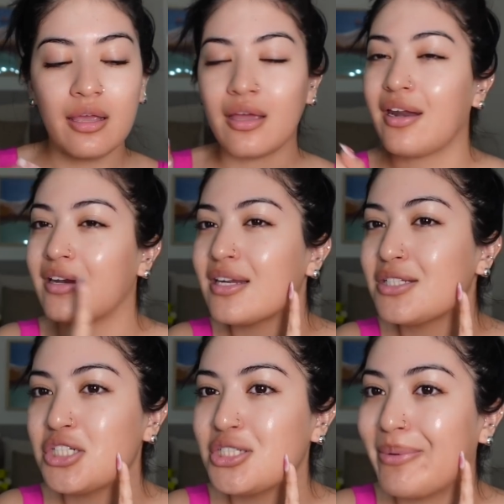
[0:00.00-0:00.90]
and I didn't
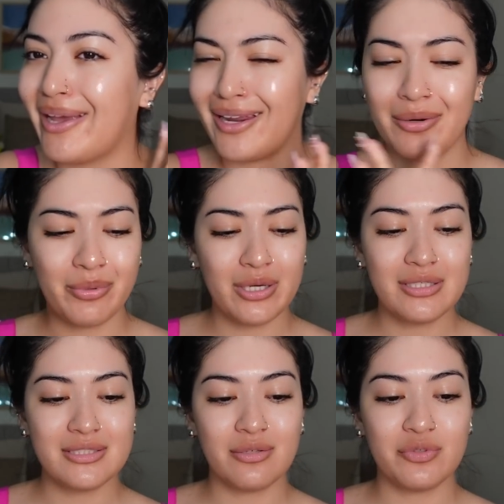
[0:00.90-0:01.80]
change it back, and I'm wearing
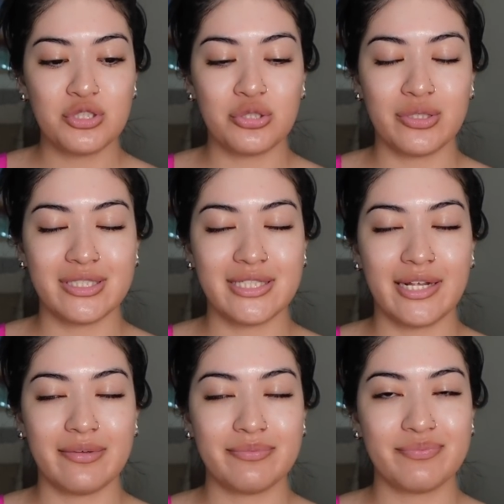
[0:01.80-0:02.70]
silver jewelry
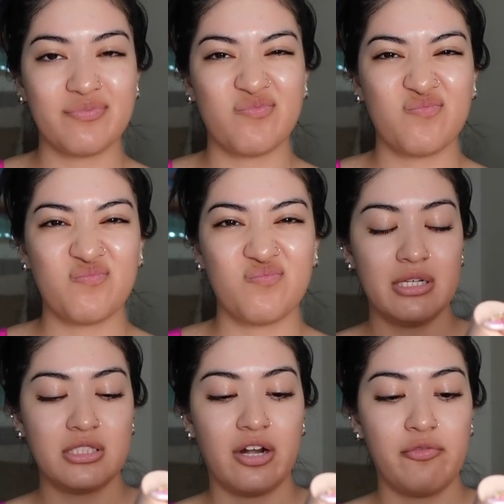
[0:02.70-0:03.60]
today. I'm gonna
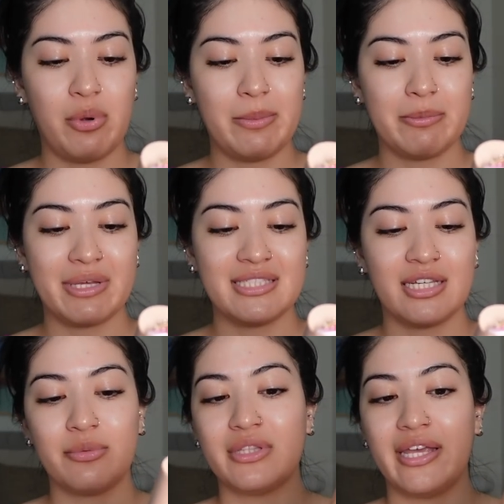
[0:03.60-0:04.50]
start off priming my
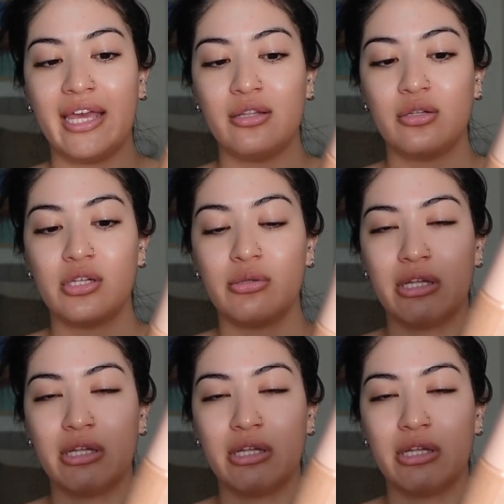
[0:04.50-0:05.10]
skin with the Halo Glow